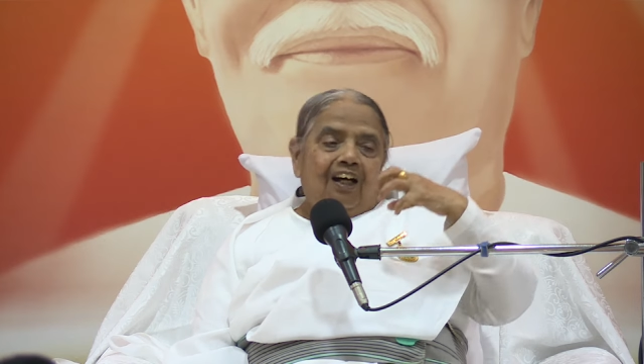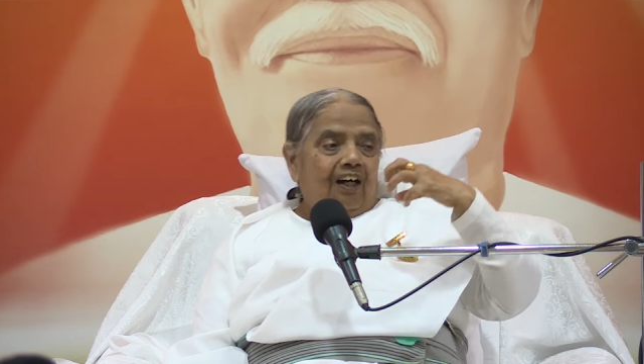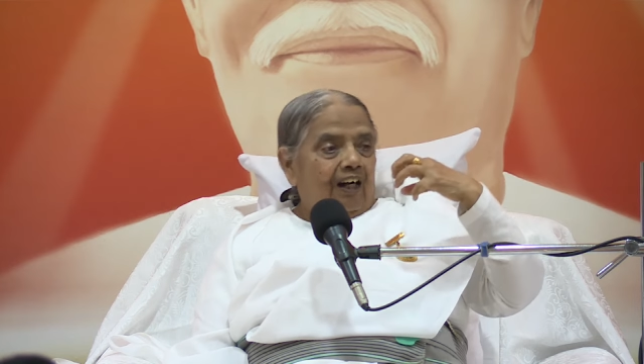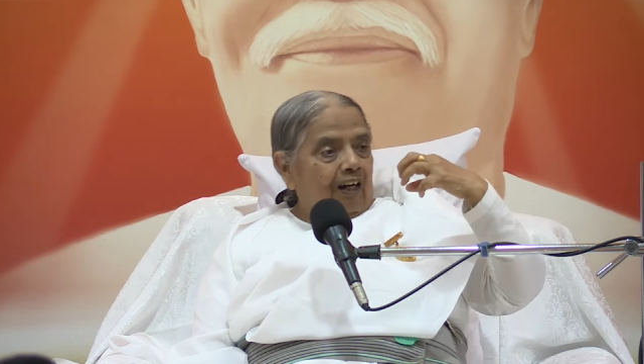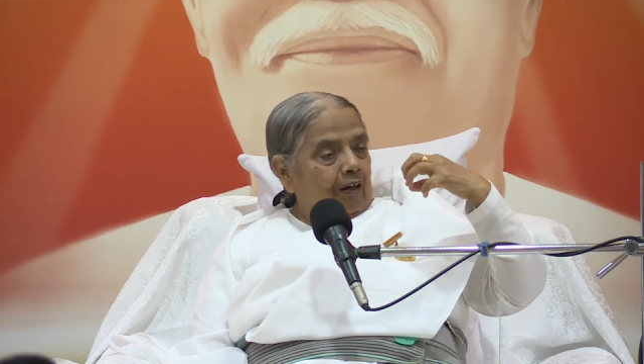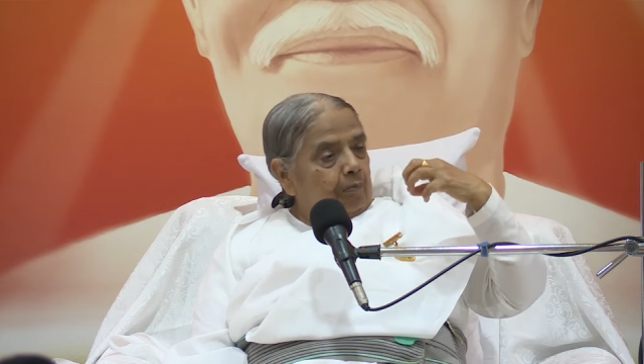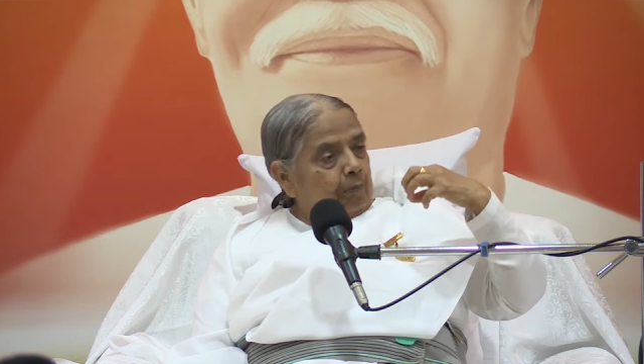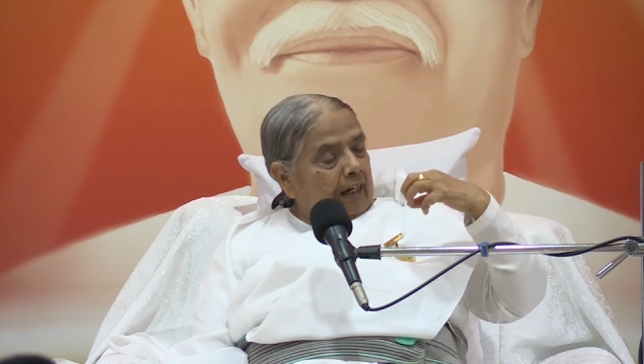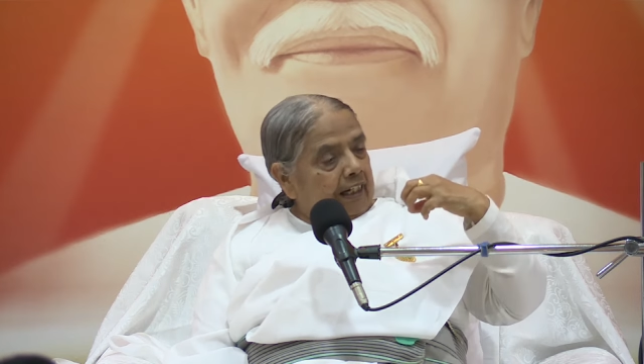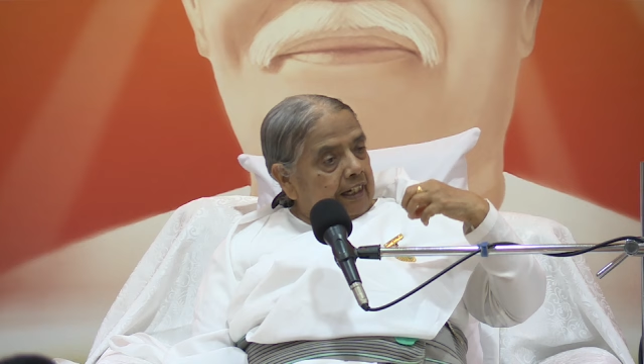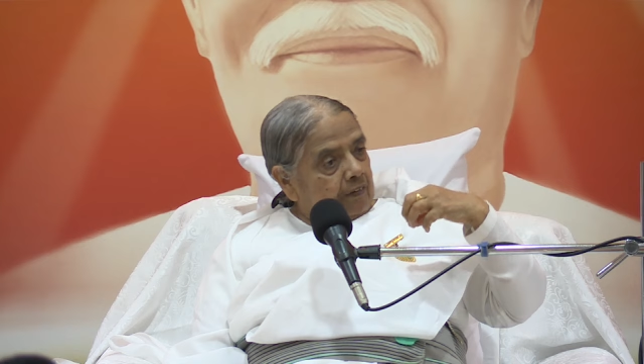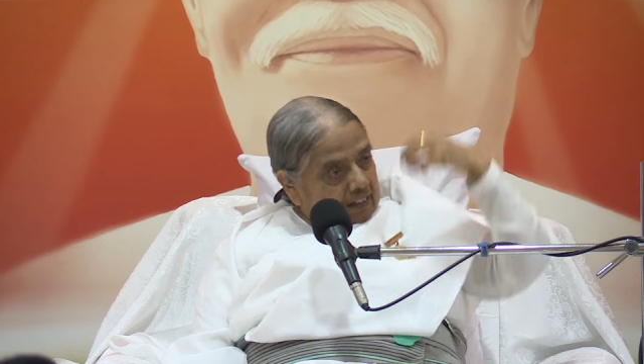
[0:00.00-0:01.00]
by
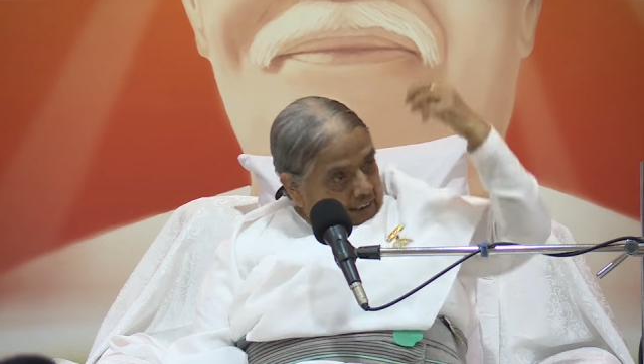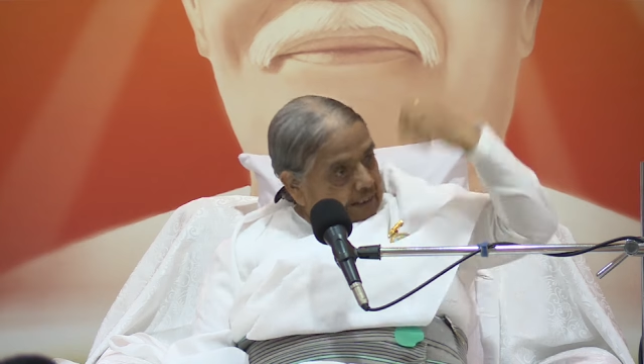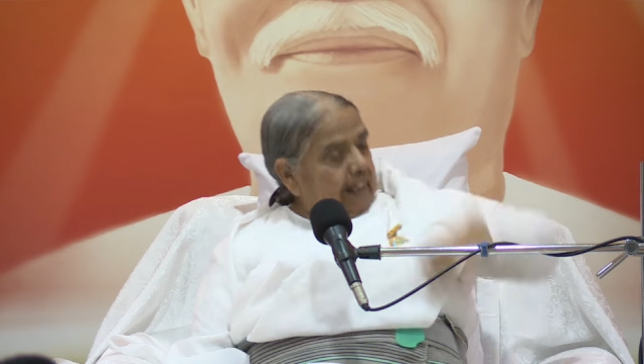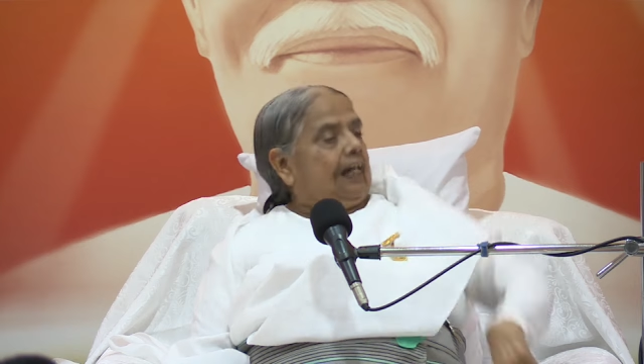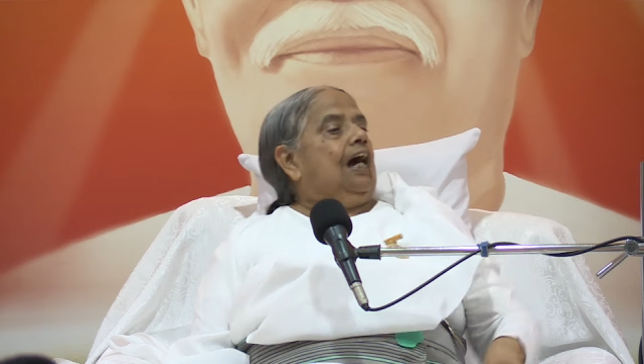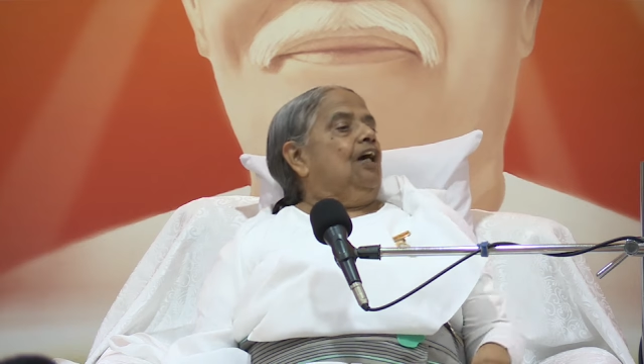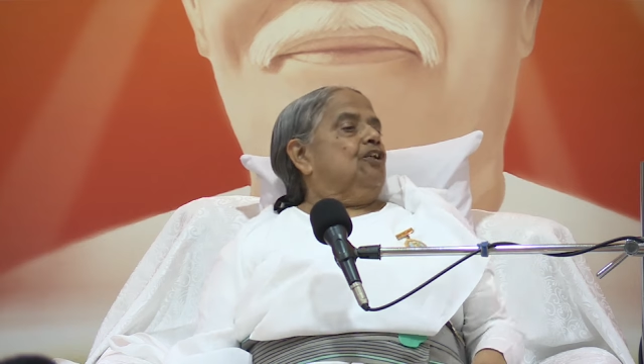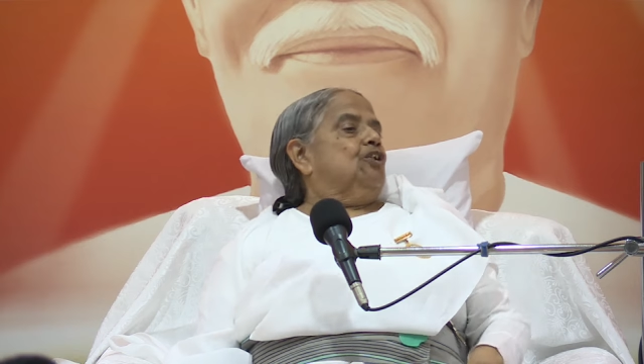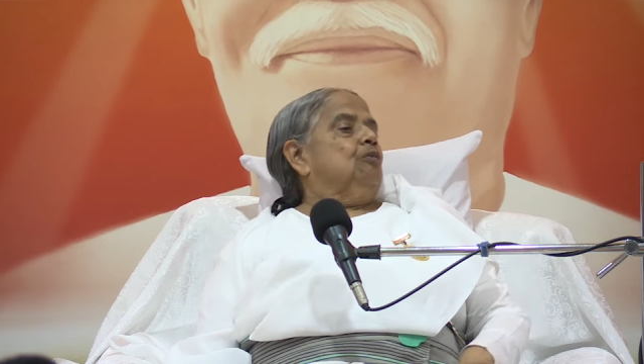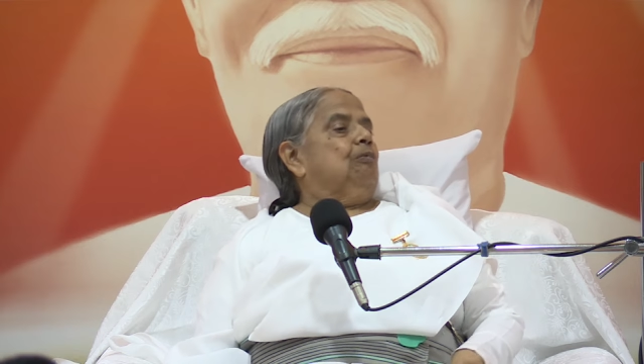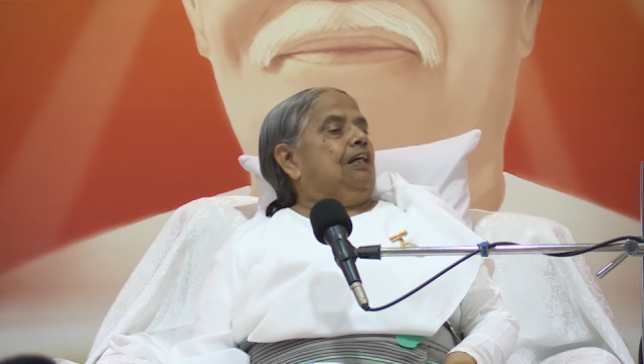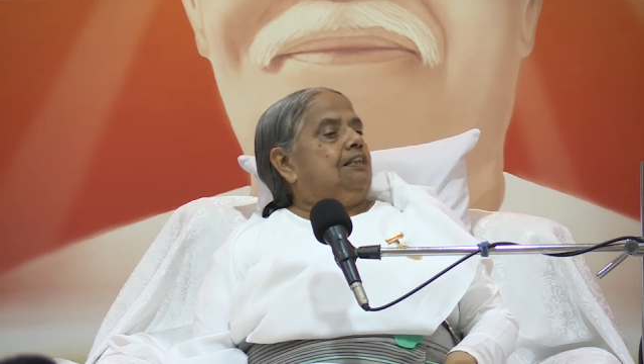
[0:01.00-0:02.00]
giving Sakash to
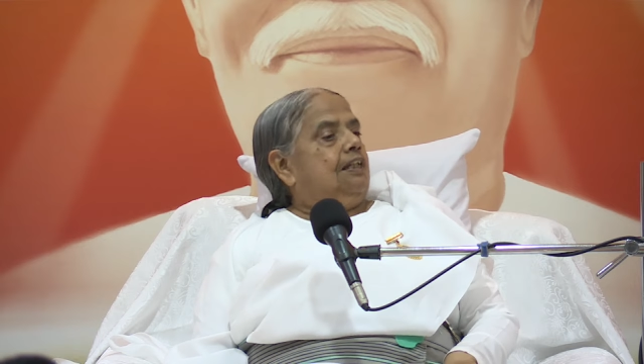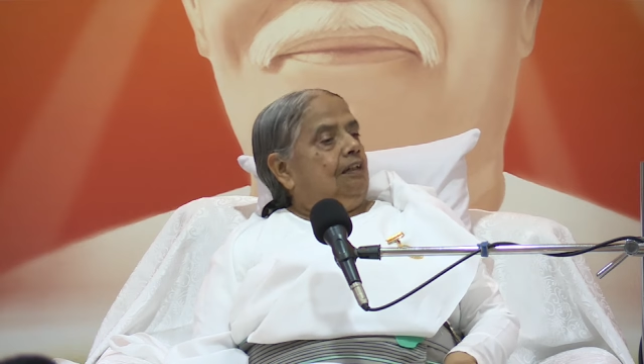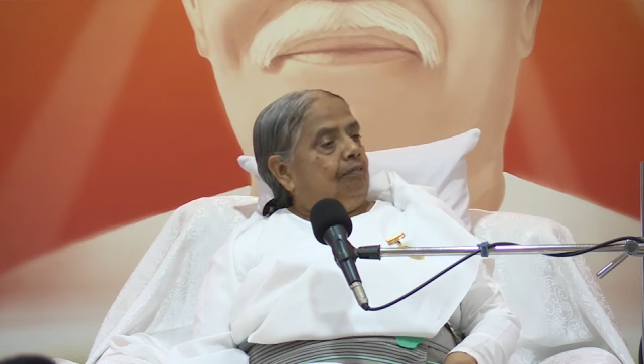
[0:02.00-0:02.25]
myself